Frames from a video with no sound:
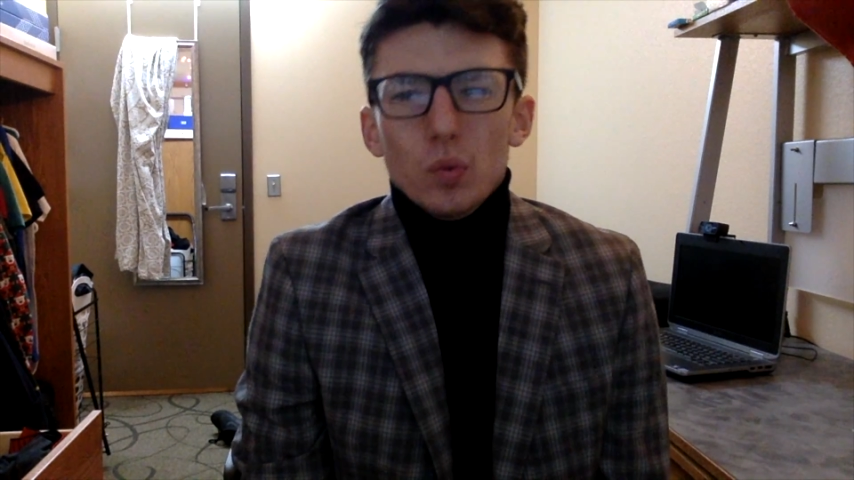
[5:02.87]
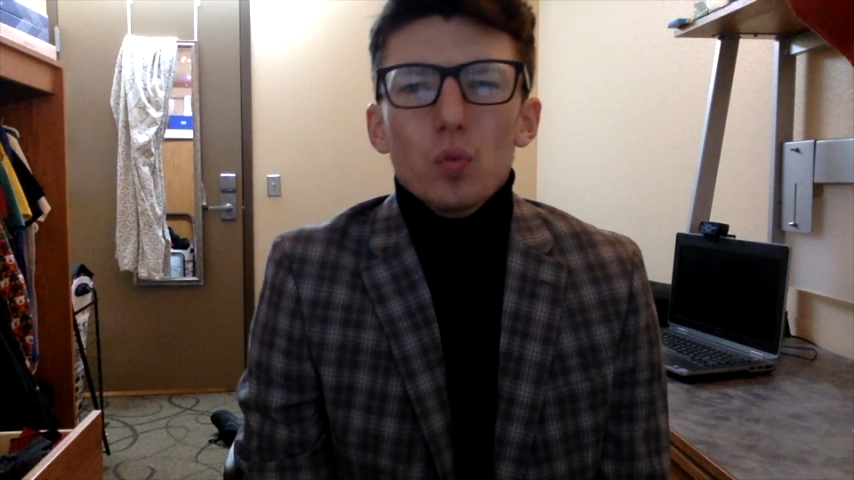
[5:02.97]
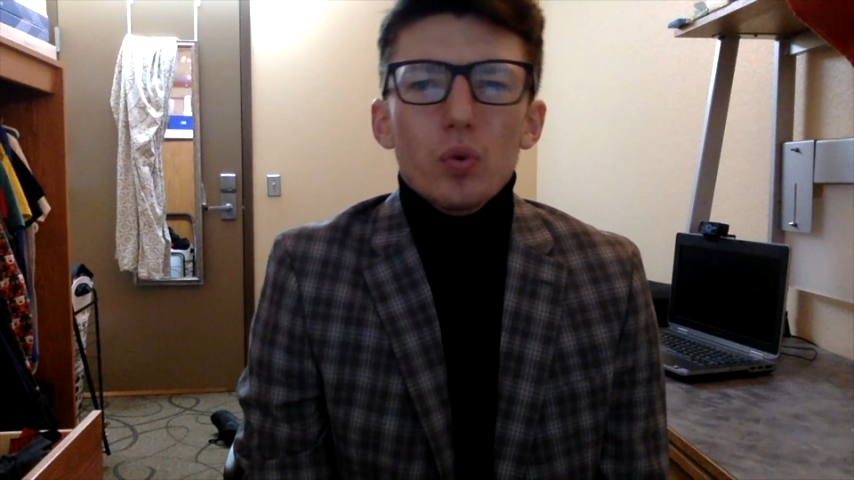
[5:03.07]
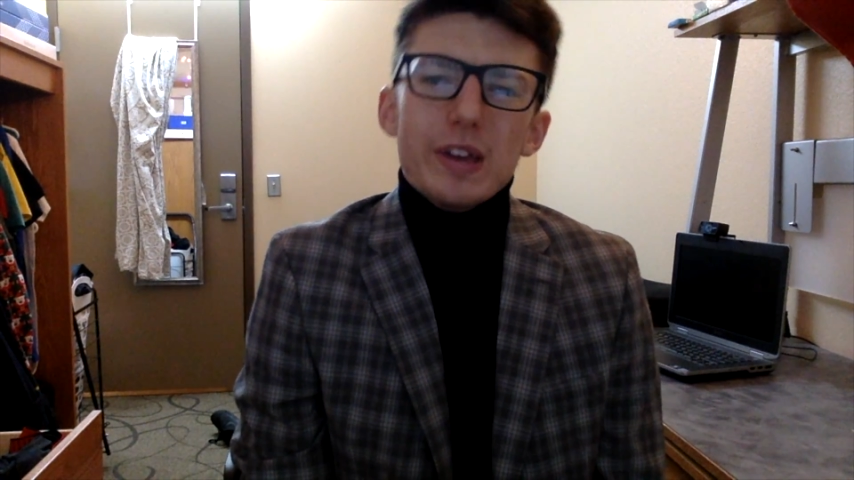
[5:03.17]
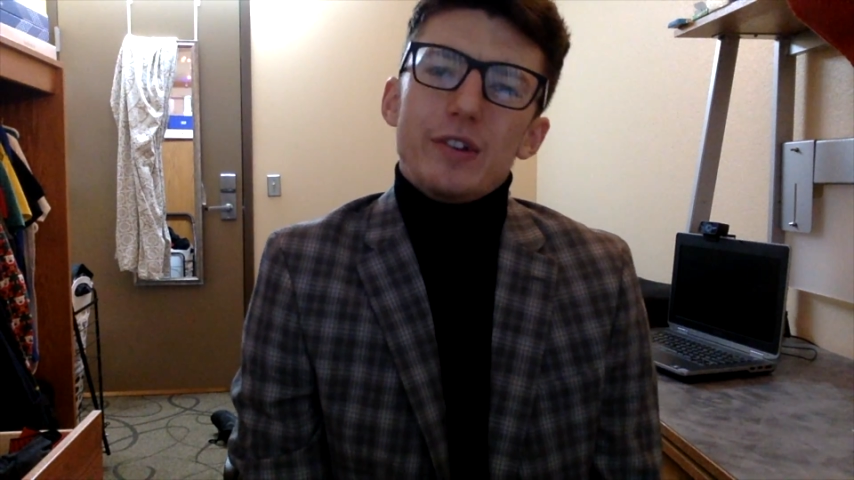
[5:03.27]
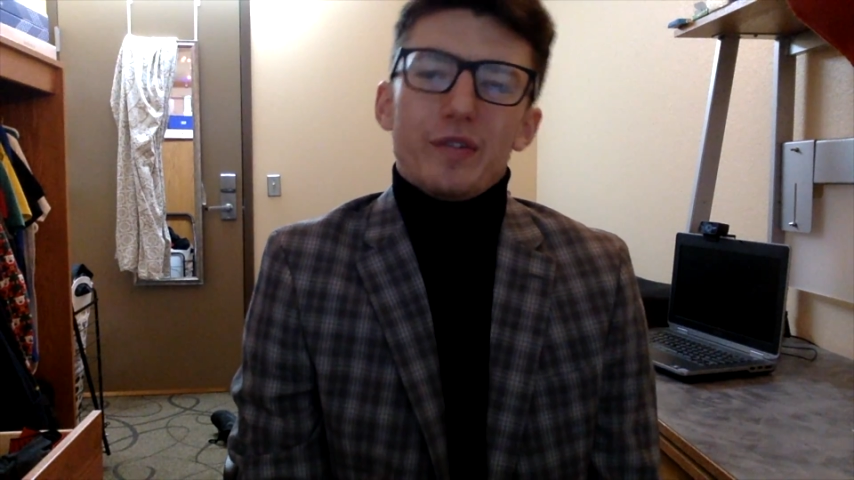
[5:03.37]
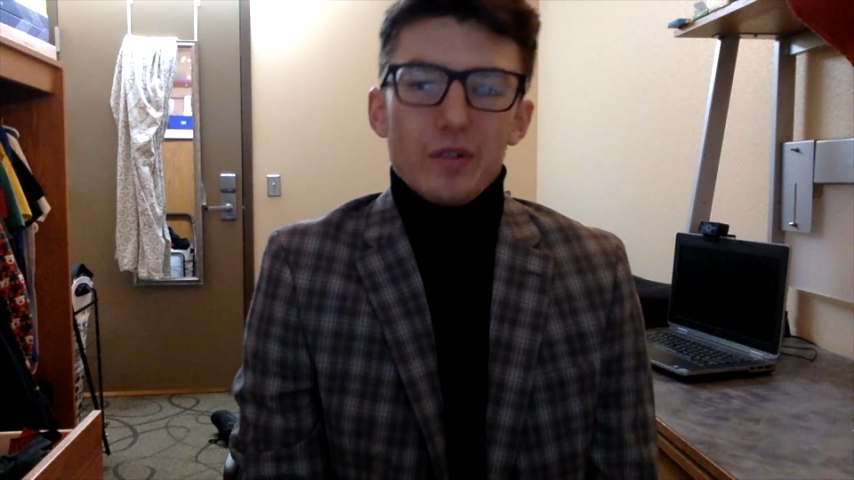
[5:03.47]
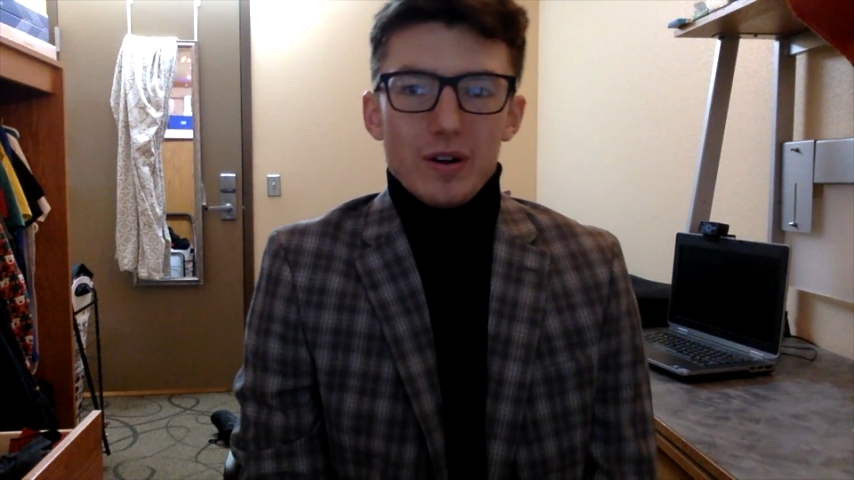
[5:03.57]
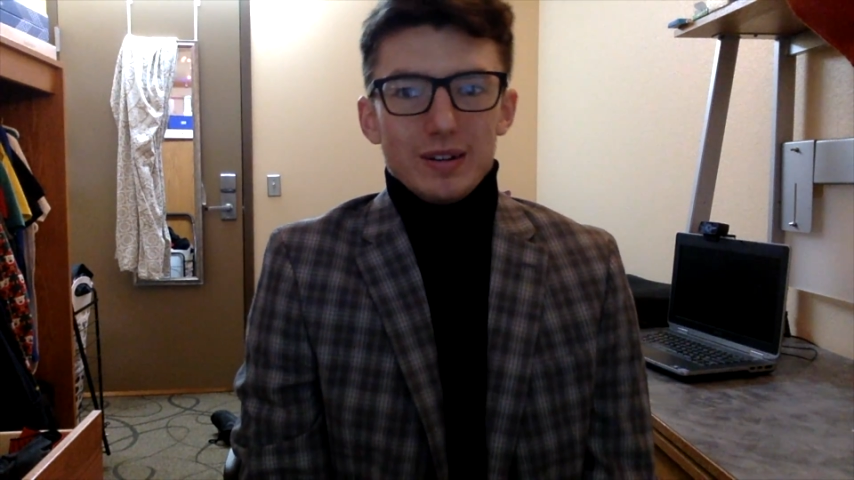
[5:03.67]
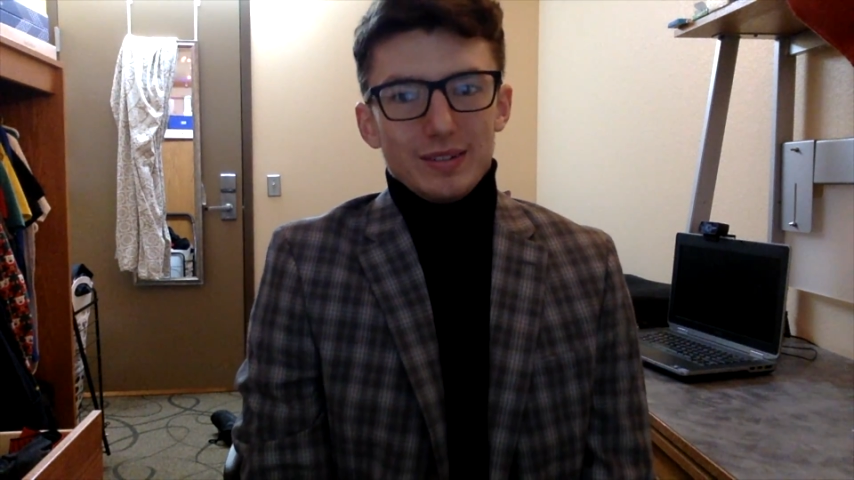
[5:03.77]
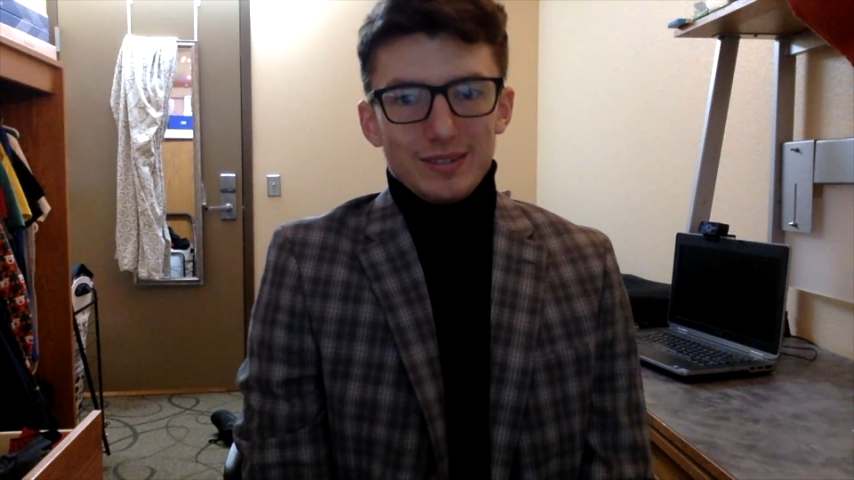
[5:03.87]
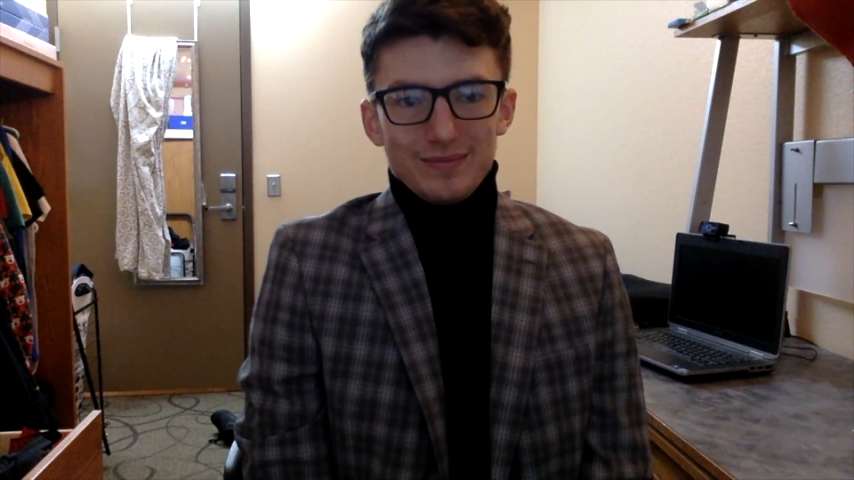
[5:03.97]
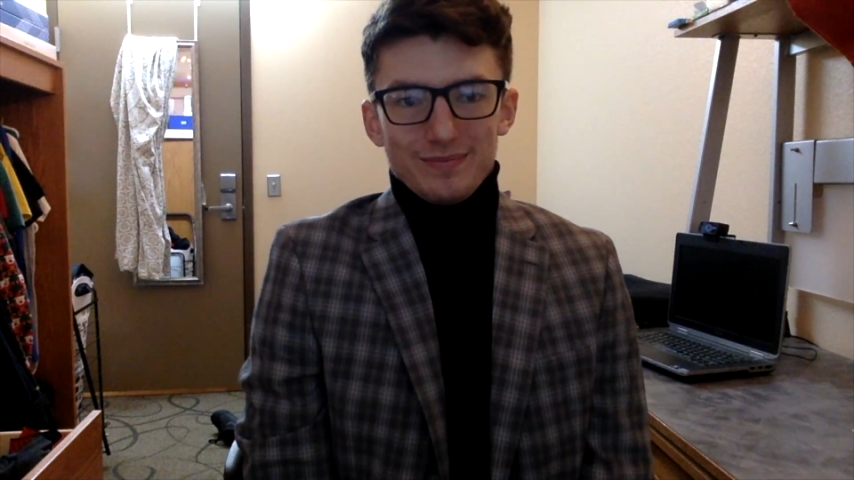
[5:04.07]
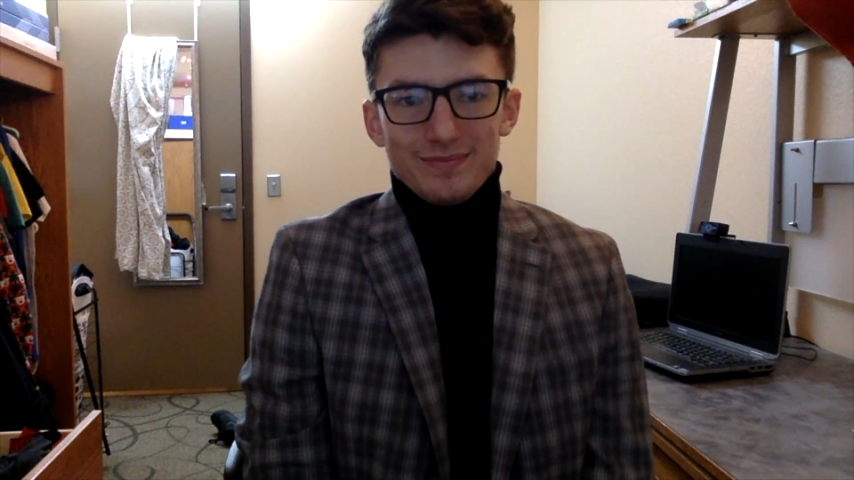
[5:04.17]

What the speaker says: Weak force.